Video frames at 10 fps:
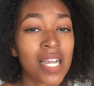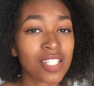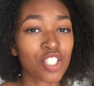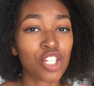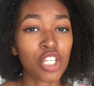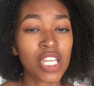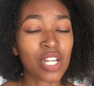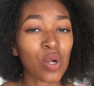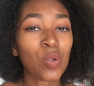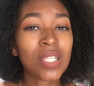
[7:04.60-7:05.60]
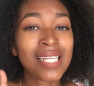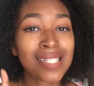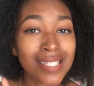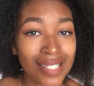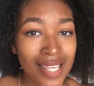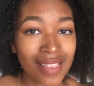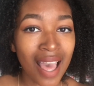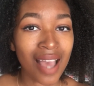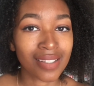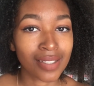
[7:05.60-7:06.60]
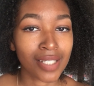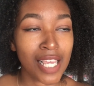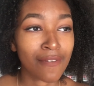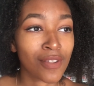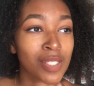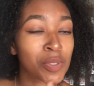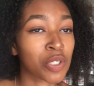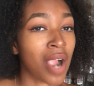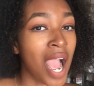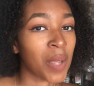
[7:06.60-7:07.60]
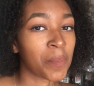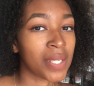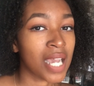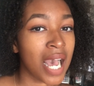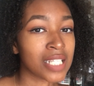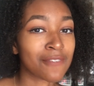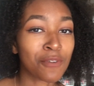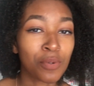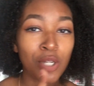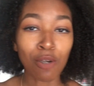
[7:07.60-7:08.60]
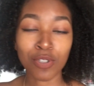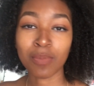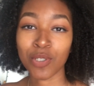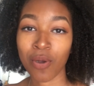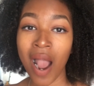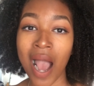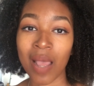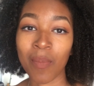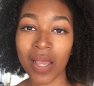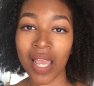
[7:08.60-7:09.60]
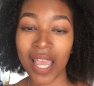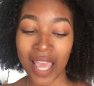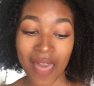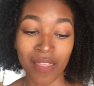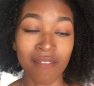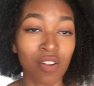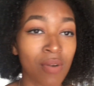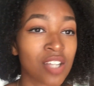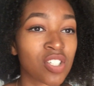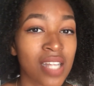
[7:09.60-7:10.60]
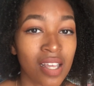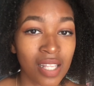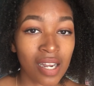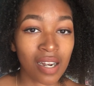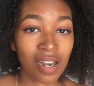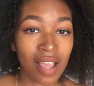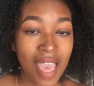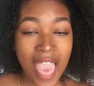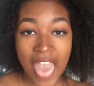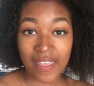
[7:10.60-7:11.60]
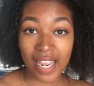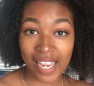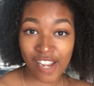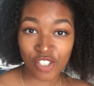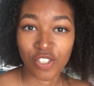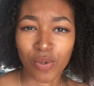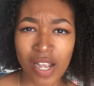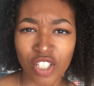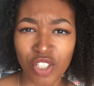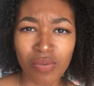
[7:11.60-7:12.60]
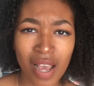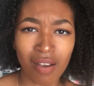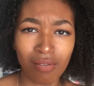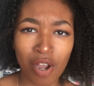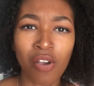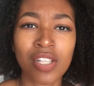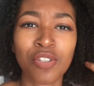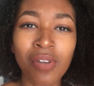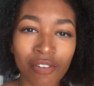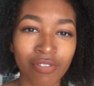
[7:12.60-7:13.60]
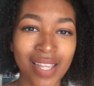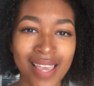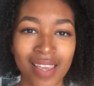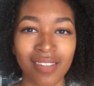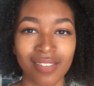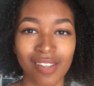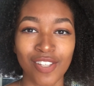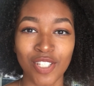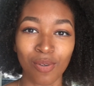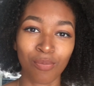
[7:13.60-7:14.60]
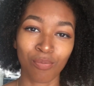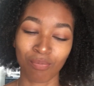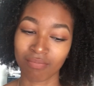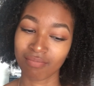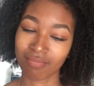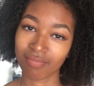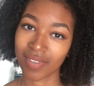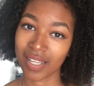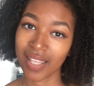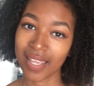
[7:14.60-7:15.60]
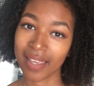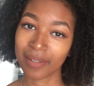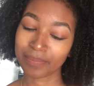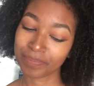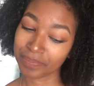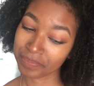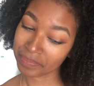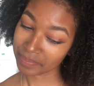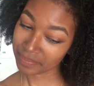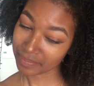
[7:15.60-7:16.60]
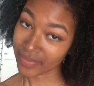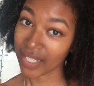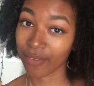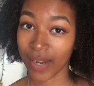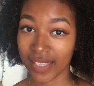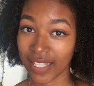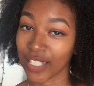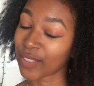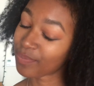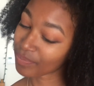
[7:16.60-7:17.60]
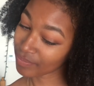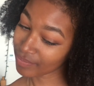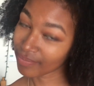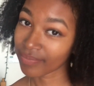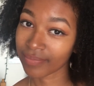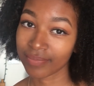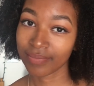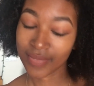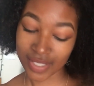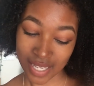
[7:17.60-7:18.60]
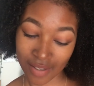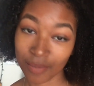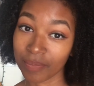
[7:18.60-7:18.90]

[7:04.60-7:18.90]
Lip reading: but you can only see that if you subscribe, because if you don't subscribe and they leave your question down there and then I answer your question, you're not gonna know, because you're gonna forget. So click it right there, down.